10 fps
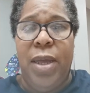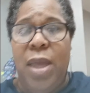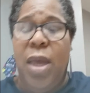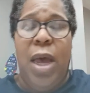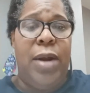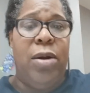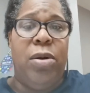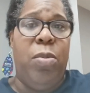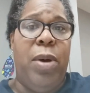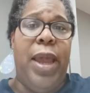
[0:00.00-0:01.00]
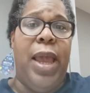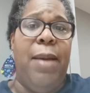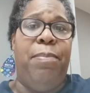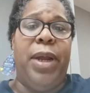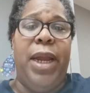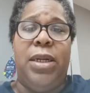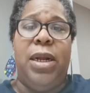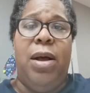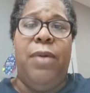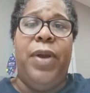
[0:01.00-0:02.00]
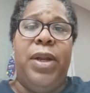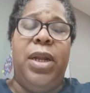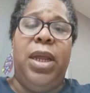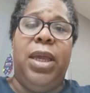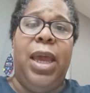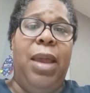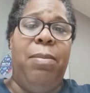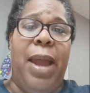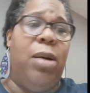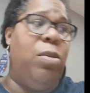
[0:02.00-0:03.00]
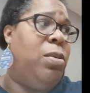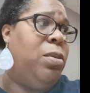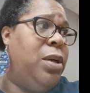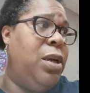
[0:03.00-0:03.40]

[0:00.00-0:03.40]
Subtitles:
I don't know what it blinked off and then it came back on.